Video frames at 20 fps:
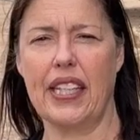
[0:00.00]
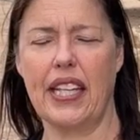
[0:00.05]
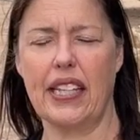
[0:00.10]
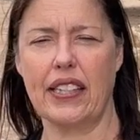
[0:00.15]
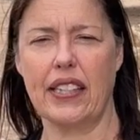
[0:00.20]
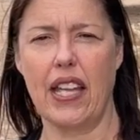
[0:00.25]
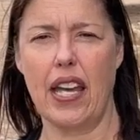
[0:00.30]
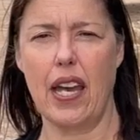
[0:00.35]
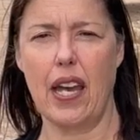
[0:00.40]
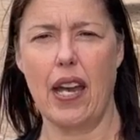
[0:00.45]

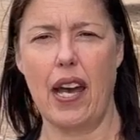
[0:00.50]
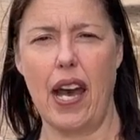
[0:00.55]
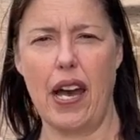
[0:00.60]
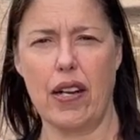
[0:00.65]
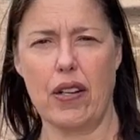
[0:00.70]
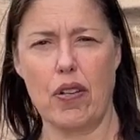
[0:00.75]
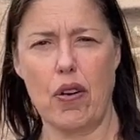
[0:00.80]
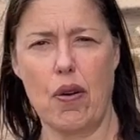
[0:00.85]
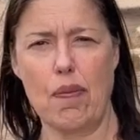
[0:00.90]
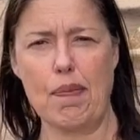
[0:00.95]
that they
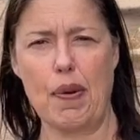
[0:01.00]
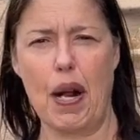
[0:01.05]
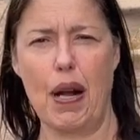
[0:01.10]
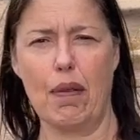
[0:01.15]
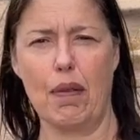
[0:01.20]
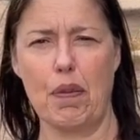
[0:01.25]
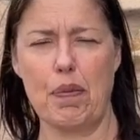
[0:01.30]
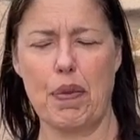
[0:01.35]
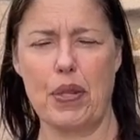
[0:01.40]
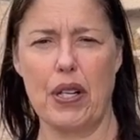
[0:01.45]
had no
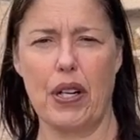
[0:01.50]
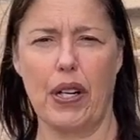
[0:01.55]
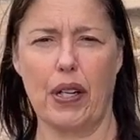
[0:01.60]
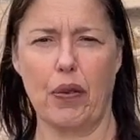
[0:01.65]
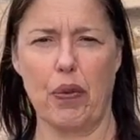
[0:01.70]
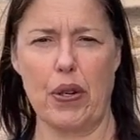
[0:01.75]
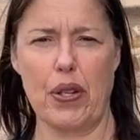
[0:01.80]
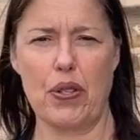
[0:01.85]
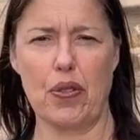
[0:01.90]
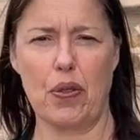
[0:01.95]
problem sharing
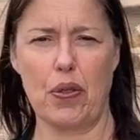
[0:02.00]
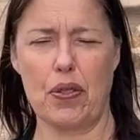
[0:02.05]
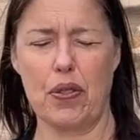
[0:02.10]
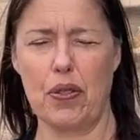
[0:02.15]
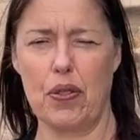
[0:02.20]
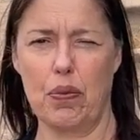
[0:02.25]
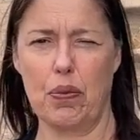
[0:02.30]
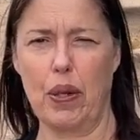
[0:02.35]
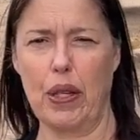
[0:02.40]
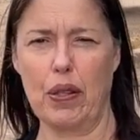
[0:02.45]

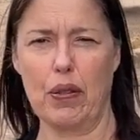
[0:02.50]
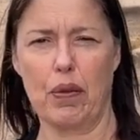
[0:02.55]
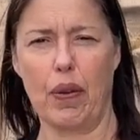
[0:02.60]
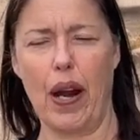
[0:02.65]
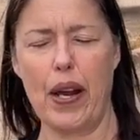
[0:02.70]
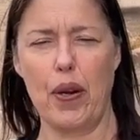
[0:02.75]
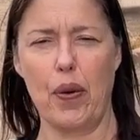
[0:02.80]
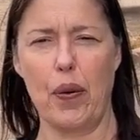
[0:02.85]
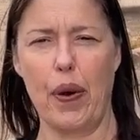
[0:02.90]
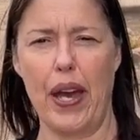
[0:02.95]
resources with
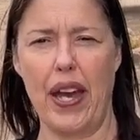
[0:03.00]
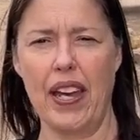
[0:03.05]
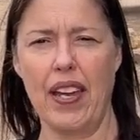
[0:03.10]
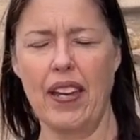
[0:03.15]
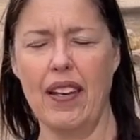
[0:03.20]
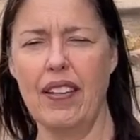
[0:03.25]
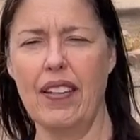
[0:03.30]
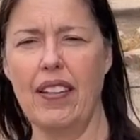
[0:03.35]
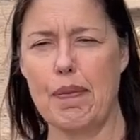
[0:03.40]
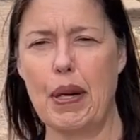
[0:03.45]
right away,
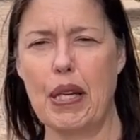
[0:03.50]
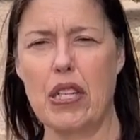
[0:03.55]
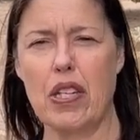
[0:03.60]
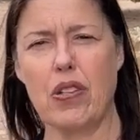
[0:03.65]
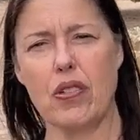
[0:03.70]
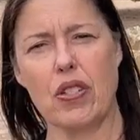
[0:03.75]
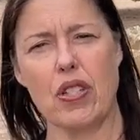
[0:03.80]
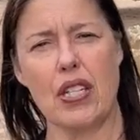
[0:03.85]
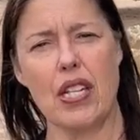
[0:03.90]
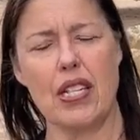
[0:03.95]
but
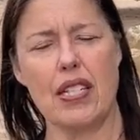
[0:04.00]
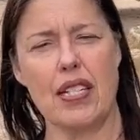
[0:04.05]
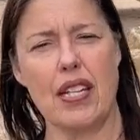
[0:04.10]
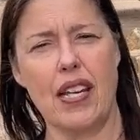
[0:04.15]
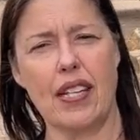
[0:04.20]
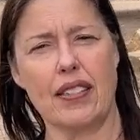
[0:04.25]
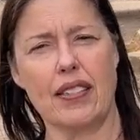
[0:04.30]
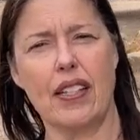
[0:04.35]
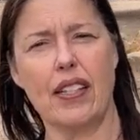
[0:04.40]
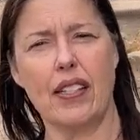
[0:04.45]
usually it
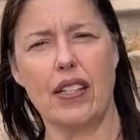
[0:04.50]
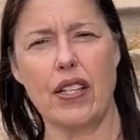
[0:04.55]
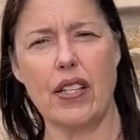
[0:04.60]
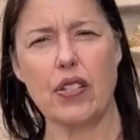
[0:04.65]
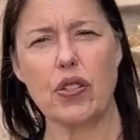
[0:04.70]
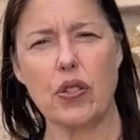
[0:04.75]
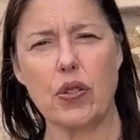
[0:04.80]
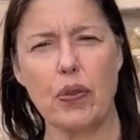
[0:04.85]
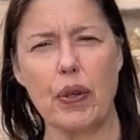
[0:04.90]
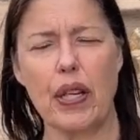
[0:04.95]
takes at
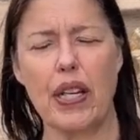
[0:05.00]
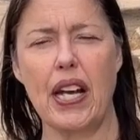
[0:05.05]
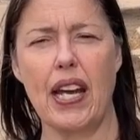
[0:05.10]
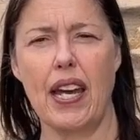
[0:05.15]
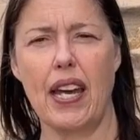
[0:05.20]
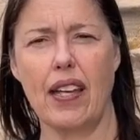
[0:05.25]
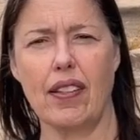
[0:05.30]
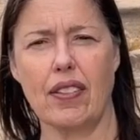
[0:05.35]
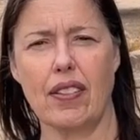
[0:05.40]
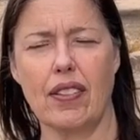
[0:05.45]
least three
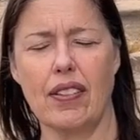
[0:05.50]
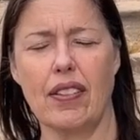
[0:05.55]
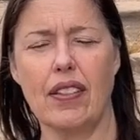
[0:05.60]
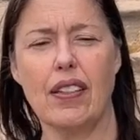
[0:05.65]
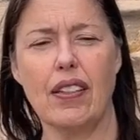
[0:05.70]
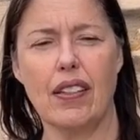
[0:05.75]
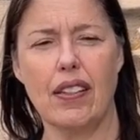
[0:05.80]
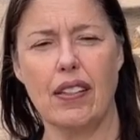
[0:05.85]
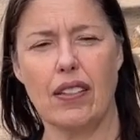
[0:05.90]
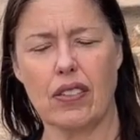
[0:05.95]
days,
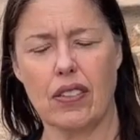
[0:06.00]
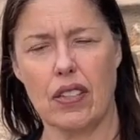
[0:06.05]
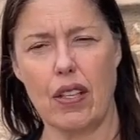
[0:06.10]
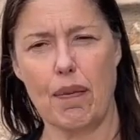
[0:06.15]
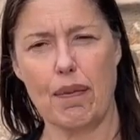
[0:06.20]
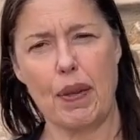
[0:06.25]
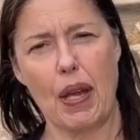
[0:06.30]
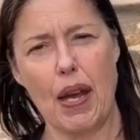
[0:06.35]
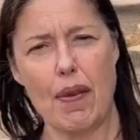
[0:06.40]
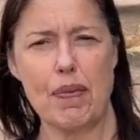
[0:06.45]

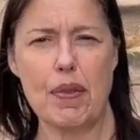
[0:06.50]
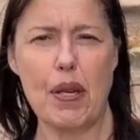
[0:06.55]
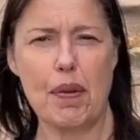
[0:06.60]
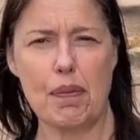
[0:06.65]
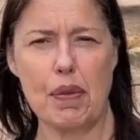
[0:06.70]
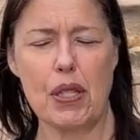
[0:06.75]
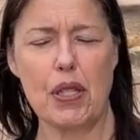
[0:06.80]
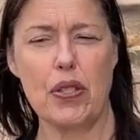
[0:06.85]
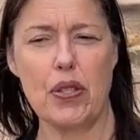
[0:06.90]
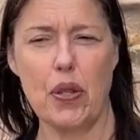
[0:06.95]
sometimes
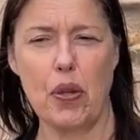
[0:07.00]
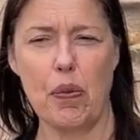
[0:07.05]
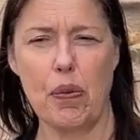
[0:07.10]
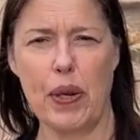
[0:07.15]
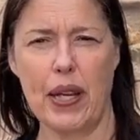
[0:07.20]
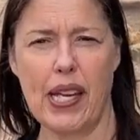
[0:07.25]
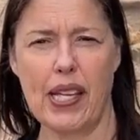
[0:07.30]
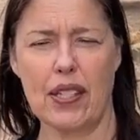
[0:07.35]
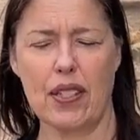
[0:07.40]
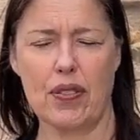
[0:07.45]
up to two
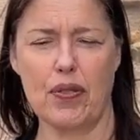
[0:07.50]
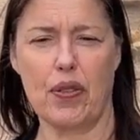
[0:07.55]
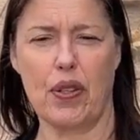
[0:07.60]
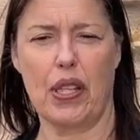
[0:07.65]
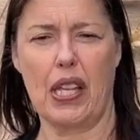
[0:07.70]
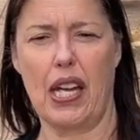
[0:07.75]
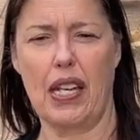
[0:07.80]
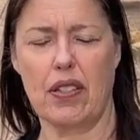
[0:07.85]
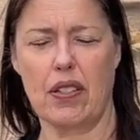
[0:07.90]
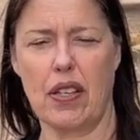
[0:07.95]
weeks, for
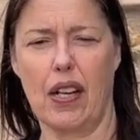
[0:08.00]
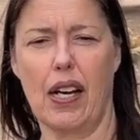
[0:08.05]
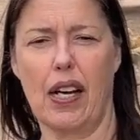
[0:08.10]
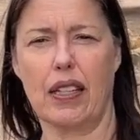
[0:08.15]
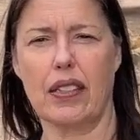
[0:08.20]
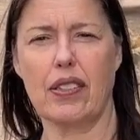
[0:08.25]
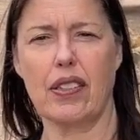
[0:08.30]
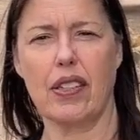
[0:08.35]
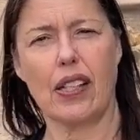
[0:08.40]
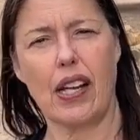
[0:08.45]
that
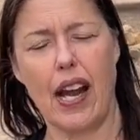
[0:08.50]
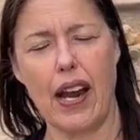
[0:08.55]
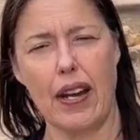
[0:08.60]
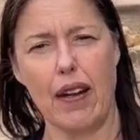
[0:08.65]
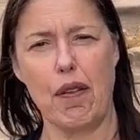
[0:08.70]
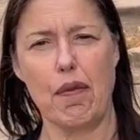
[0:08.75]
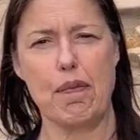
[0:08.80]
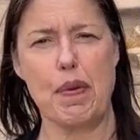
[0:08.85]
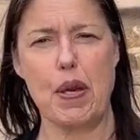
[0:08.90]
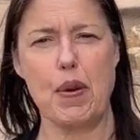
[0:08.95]
dog to kind
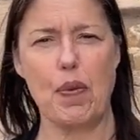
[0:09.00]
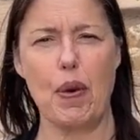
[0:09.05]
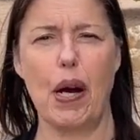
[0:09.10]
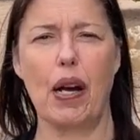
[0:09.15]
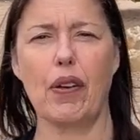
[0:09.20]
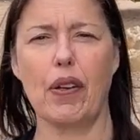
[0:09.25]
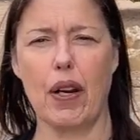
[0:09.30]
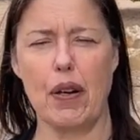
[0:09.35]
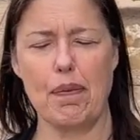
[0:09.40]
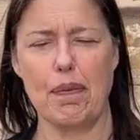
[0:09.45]
of be
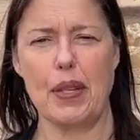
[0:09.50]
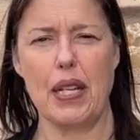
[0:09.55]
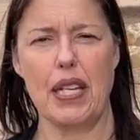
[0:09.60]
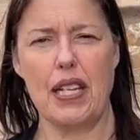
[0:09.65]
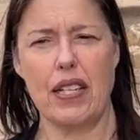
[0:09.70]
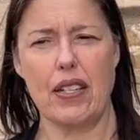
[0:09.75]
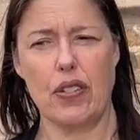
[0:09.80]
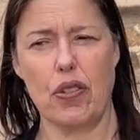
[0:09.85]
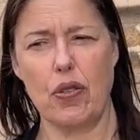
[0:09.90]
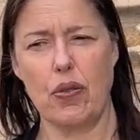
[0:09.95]
welcomed
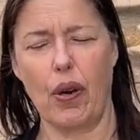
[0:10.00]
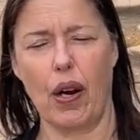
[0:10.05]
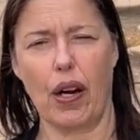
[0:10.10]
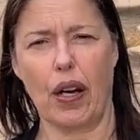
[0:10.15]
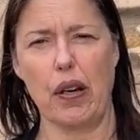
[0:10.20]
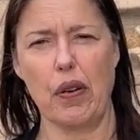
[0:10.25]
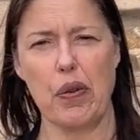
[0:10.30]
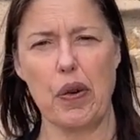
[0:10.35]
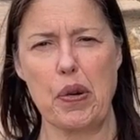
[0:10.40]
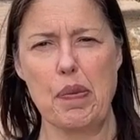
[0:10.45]
into our
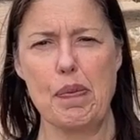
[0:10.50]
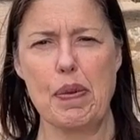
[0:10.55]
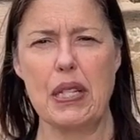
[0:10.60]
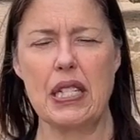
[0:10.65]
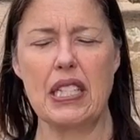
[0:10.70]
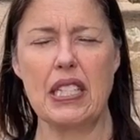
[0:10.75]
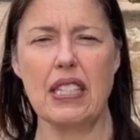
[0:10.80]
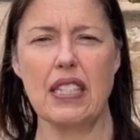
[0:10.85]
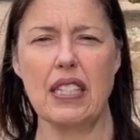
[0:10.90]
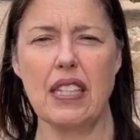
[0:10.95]
group
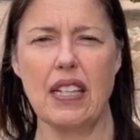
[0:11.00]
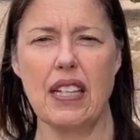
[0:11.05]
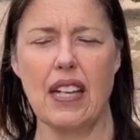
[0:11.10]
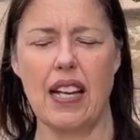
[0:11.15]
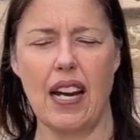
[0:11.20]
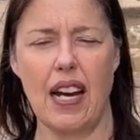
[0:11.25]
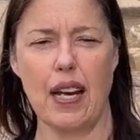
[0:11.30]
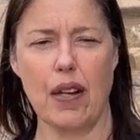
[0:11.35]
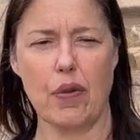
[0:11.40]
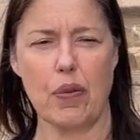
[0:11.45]

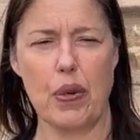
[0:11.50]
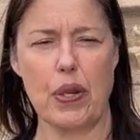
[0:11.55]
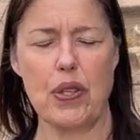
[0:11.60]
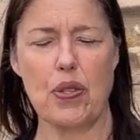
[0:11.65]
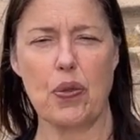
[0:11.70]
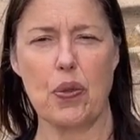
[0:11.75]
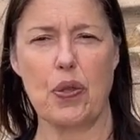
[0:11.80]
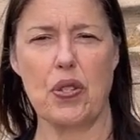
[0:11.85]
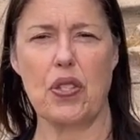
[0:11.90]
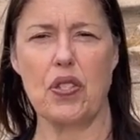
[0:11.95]
and
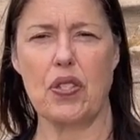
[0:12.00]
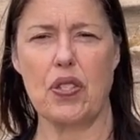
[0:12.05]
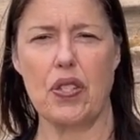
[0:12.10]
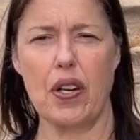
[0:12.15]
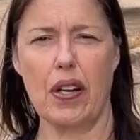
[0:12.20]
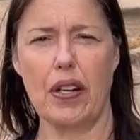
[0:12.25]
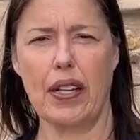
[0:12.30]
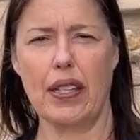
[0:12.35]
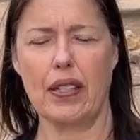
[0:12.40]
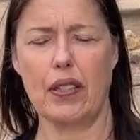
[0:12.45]
resources
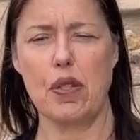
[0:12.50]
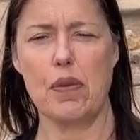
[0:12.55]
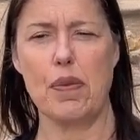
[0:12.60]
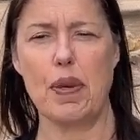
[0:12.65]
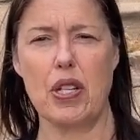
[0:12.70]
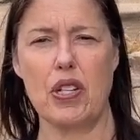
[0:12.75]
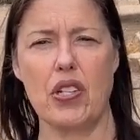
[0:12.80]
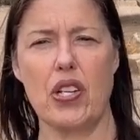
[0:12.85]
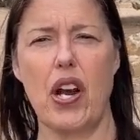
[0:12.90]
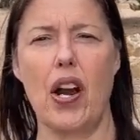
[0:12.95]
starting to be
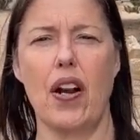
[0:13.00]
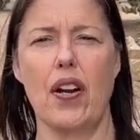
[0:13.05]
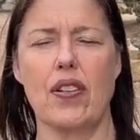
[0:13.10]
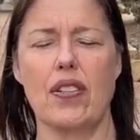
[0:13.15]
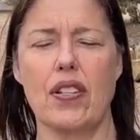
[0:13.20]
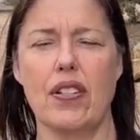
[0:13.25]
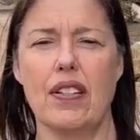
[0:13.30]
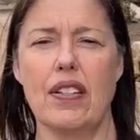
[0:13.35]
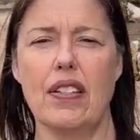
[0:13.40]
shared.